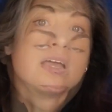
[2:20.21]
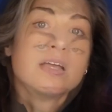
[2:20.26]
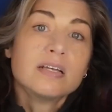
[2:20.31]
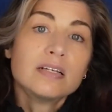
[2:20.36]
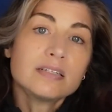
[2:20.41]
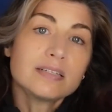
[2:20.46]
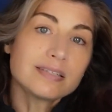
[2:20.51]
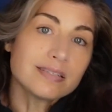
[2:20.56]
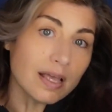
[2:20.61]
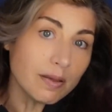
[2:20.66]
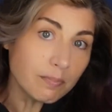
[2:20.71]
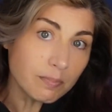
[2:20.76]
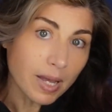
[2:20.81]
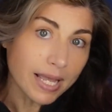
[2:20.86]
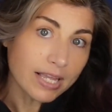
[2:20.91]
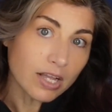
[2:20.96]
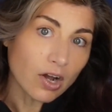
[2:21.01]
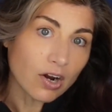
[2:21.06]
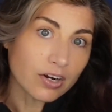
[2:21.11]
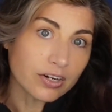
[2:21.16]
Some might
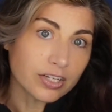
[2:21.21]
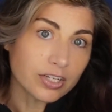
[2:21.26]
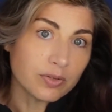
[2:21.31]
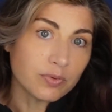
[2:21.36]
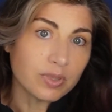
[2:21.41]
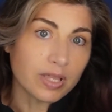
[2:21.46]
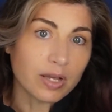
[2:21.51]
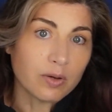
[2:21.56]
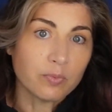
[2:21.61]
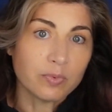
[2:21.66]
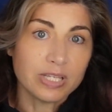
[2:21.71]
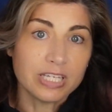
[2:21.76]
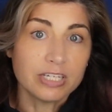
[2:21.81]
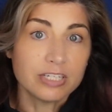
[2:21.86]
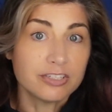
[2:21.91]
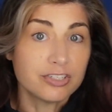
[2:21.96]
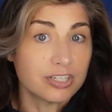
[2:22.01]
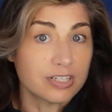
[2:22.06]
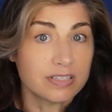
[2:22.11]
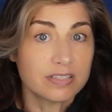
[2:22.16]
argue that we could
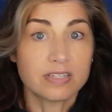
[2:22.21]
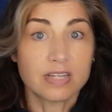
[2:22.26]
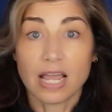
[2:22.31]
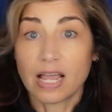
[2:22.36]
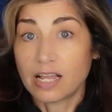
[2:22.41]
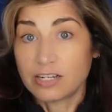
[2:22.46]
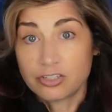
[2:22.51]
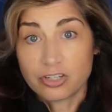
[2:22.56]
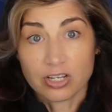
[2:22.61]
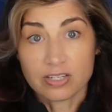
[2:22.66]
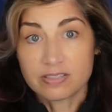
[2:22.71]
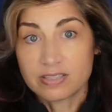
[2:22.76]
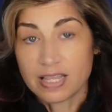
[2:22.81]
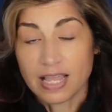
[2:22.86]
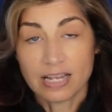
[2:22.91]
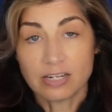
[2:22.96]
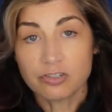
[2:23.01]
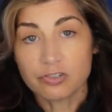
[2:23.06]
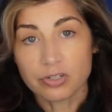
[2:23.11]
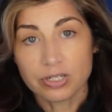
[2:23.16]
just adjust the
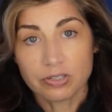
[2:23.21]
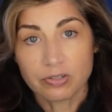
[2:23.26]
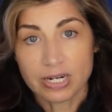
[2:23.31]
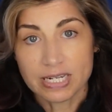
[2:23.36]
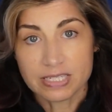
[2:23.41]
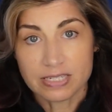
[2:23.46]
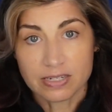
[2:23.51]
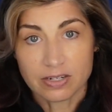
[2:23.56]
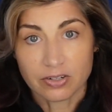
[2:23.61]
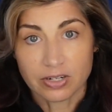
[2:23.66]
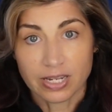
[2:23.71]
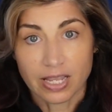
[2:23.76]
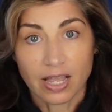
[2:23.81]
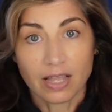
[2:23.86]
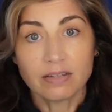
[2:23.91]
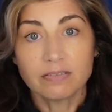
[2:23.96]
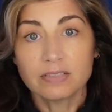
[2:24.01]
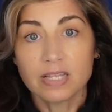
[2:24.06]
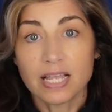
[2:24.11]
entry criteria